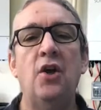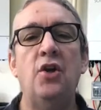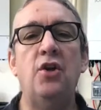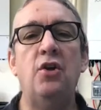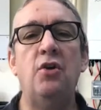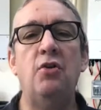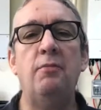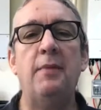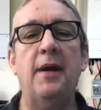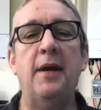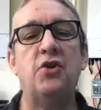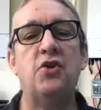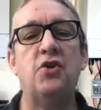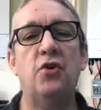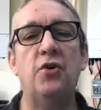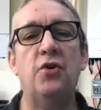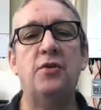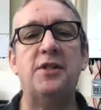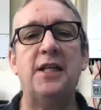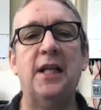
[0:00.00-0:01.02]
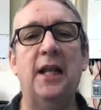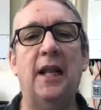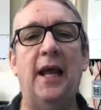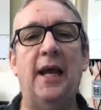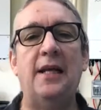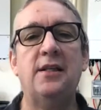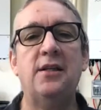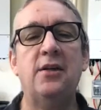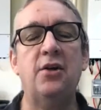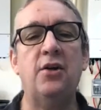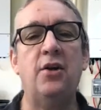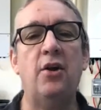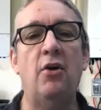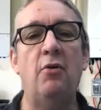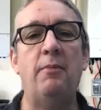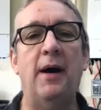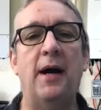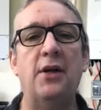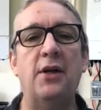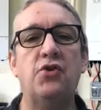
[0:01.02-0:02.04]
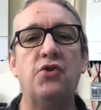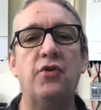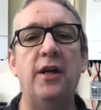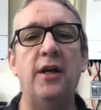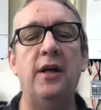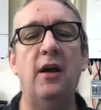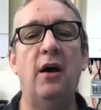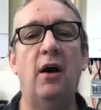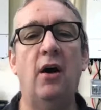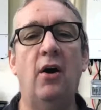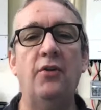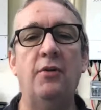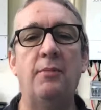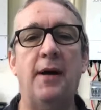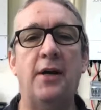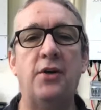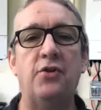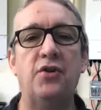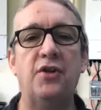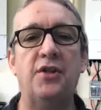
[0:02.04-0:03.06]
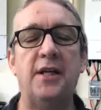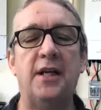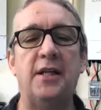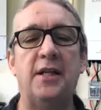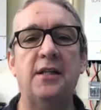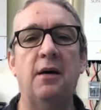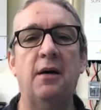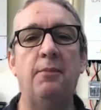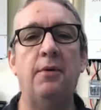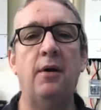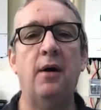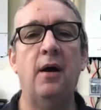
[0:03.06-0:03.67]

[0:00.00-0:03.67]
You make sure you select no battery on the battery setup,